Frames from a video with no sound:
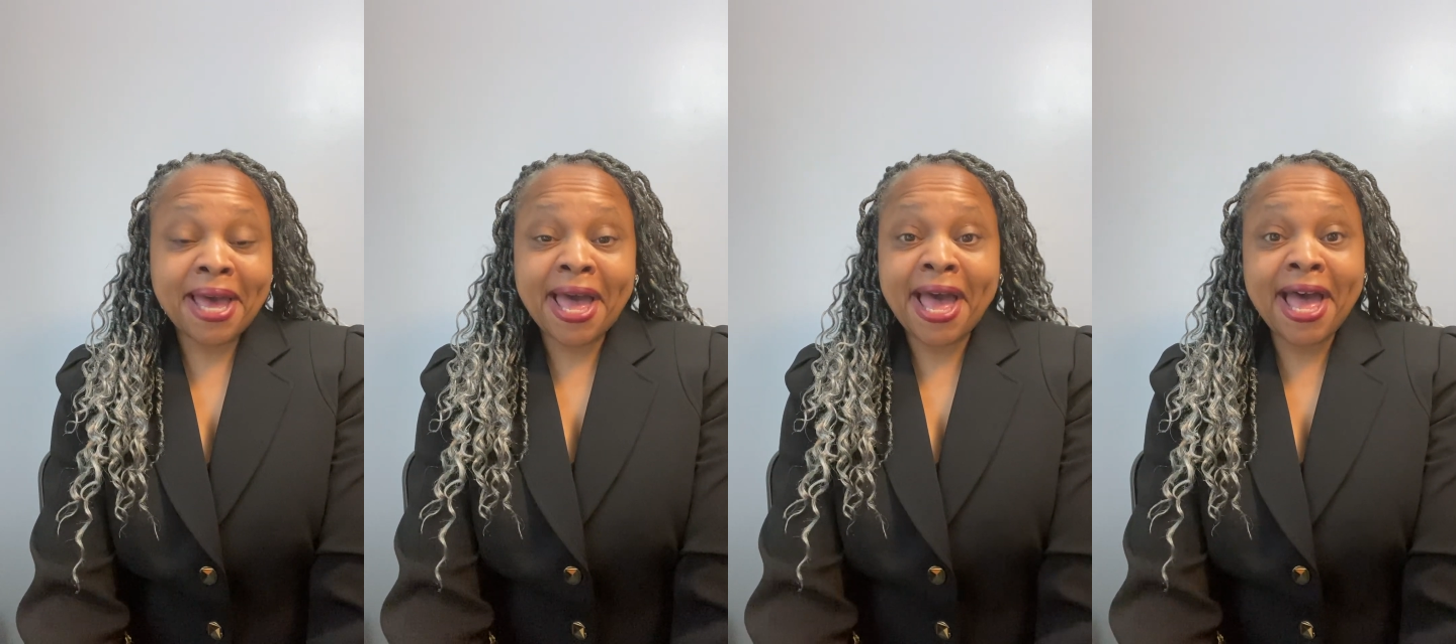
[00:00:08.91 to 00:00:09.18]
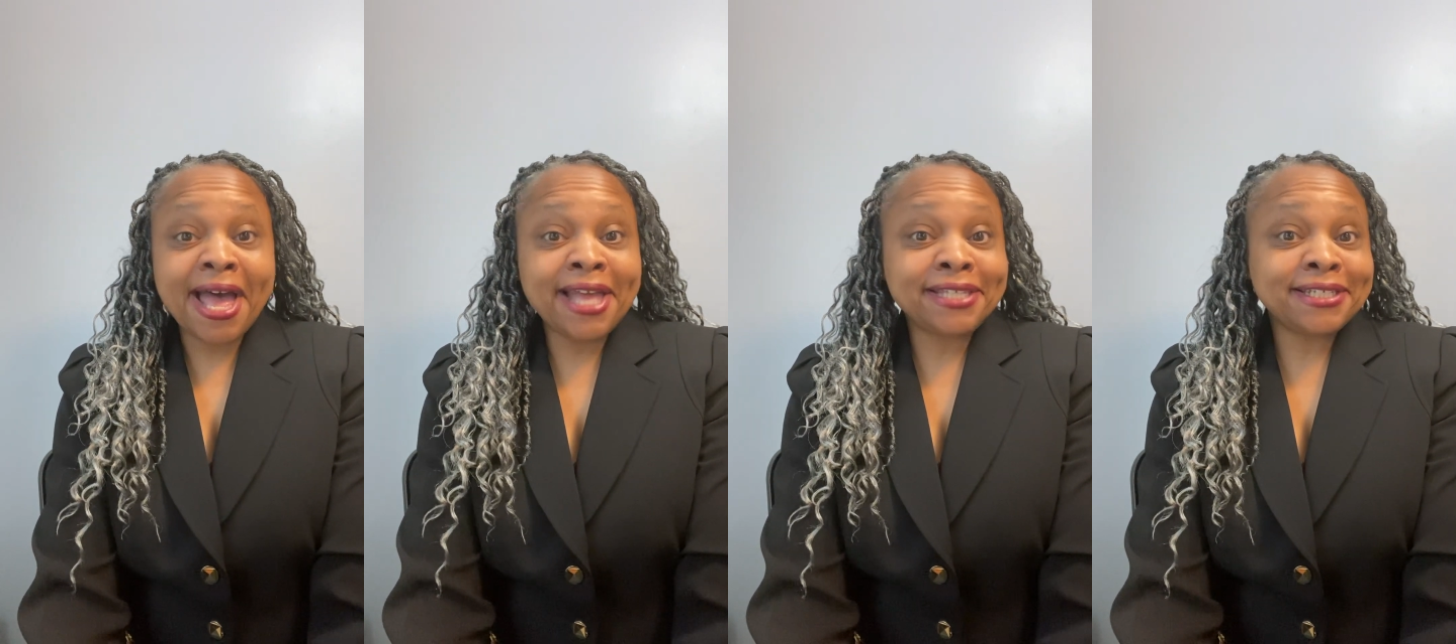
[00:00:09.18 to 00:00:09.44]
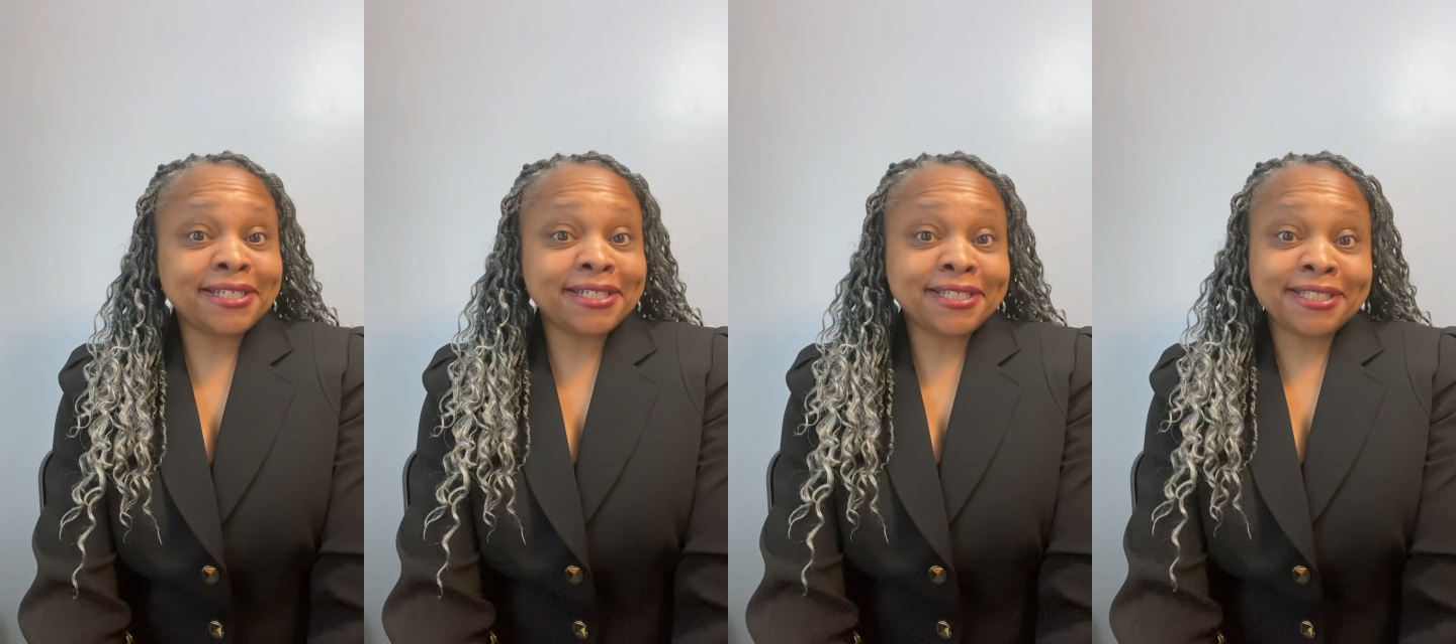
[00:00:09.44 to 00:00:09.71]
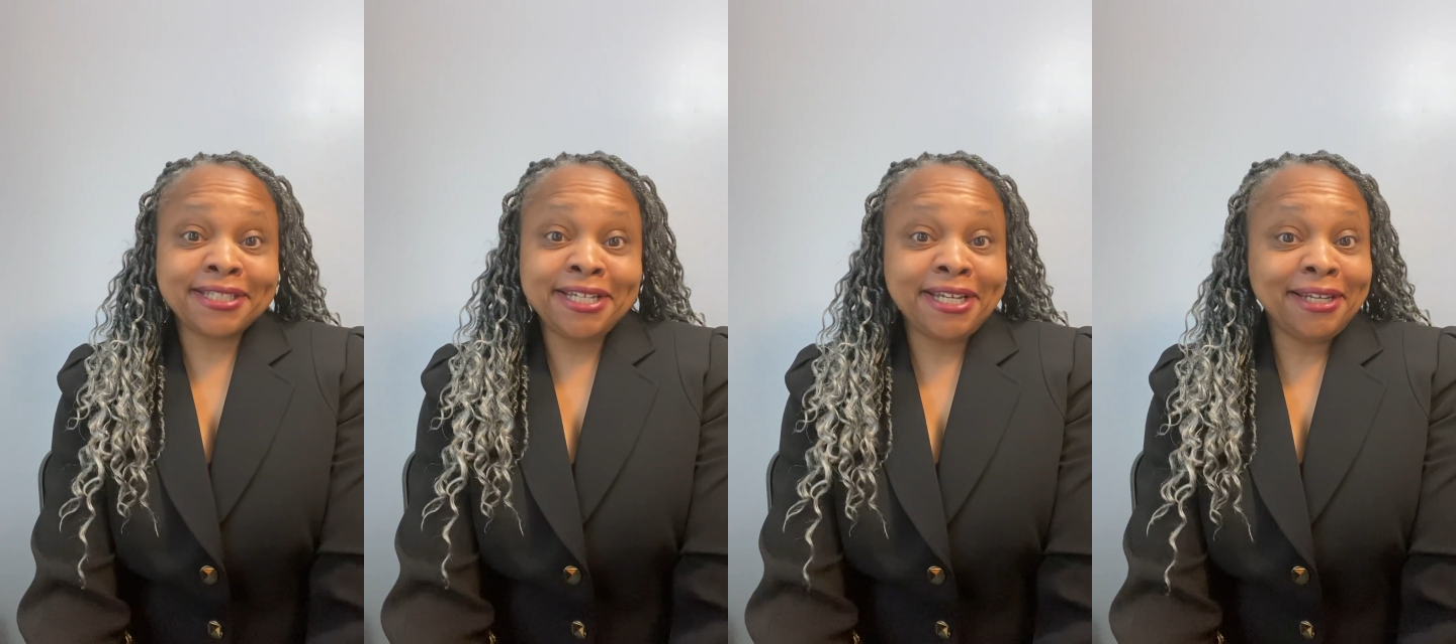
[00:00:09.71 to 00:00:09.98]
I
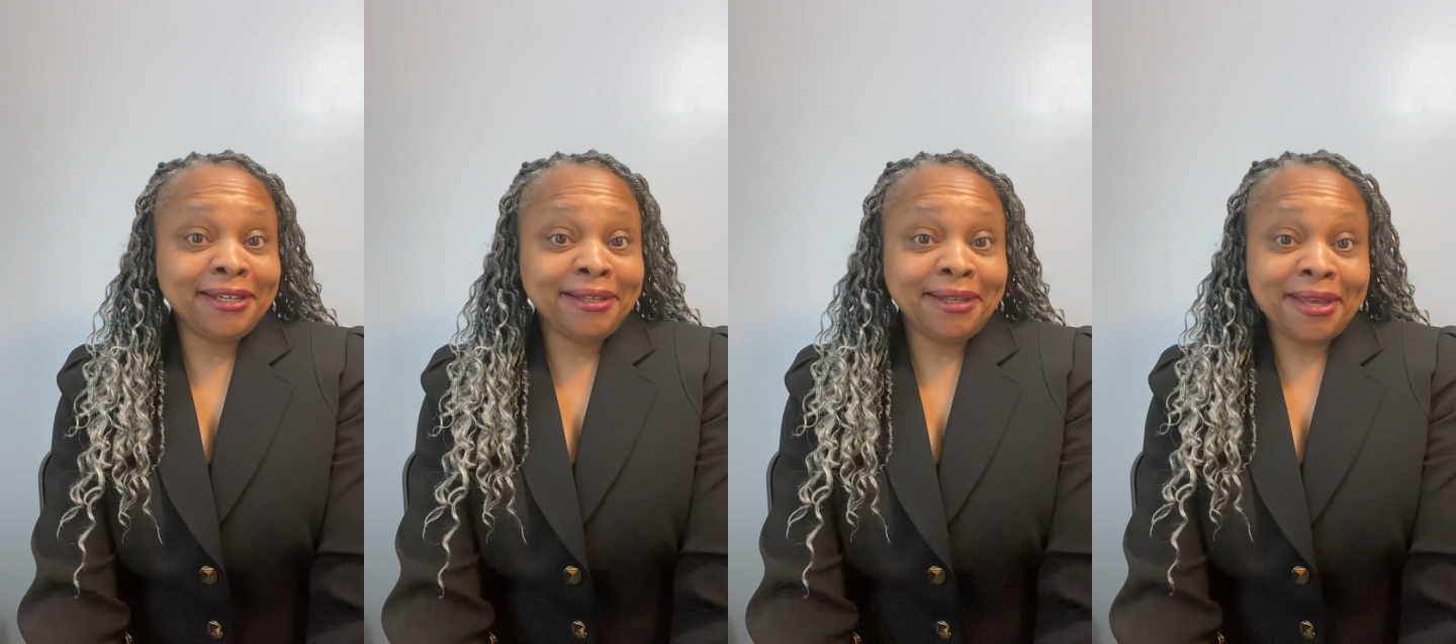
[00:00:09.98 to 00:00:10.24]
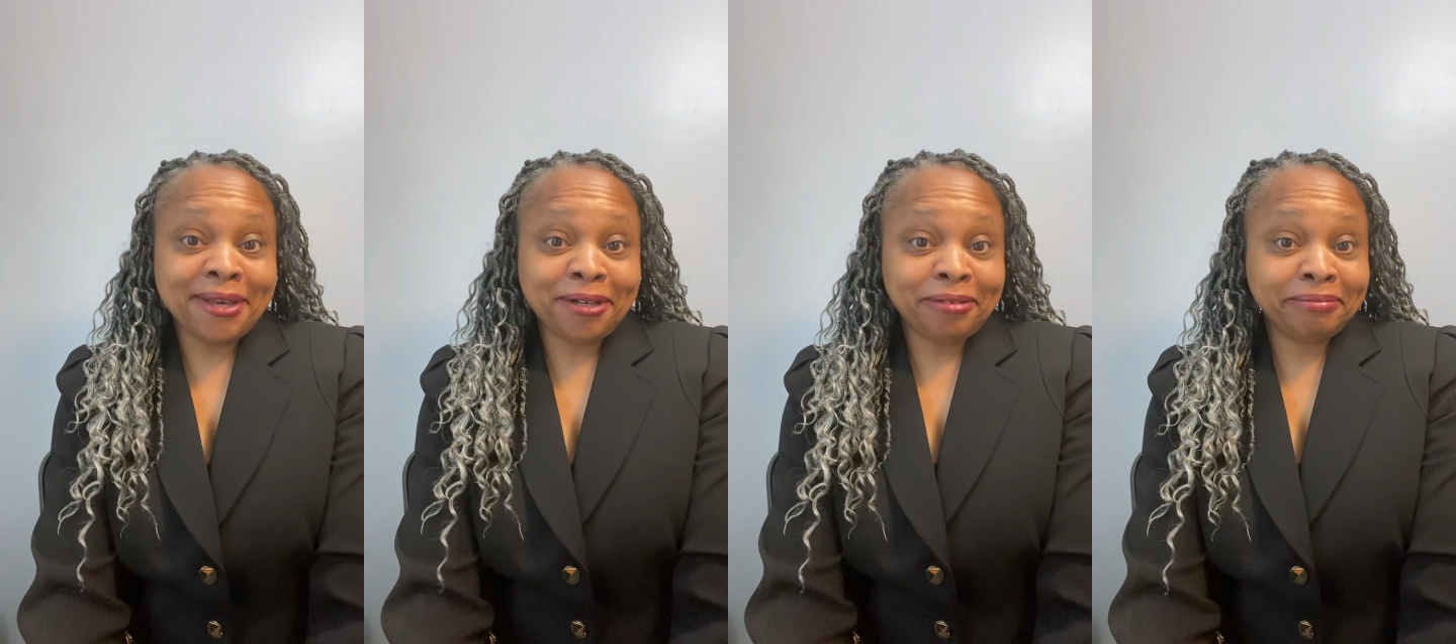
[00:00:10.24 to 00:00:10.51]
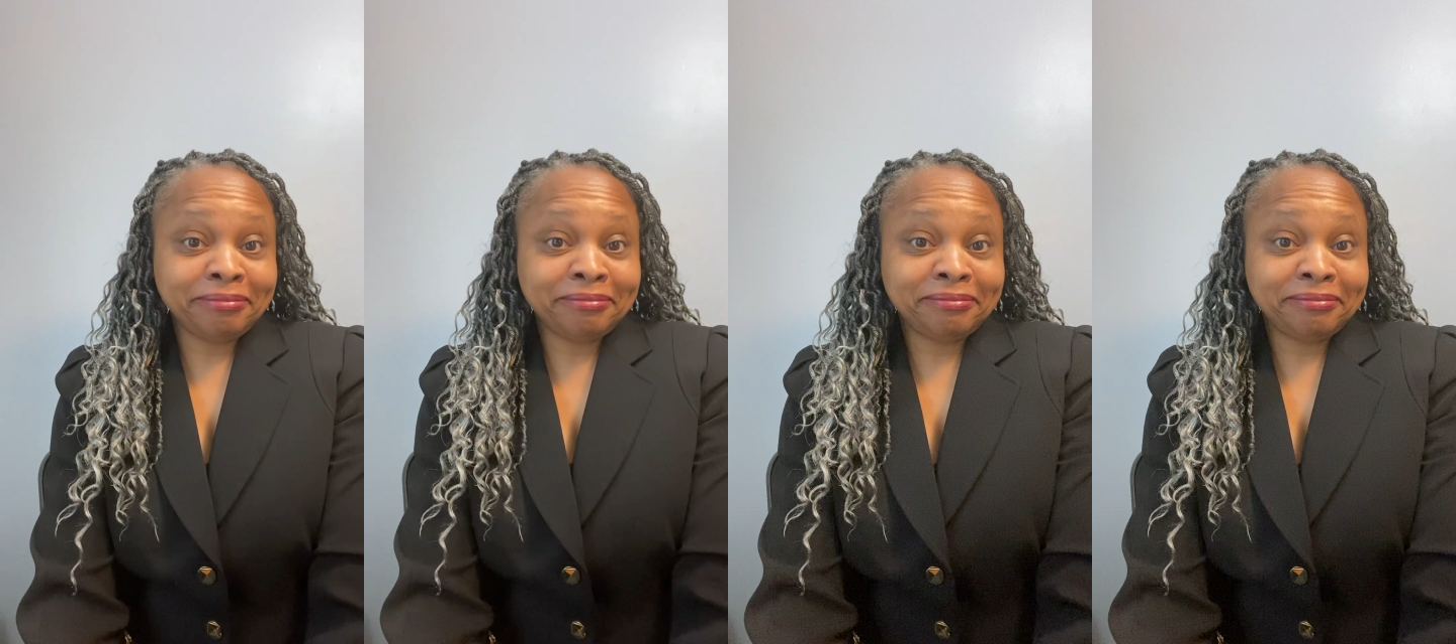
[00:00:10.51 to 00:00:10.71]
just need a little help.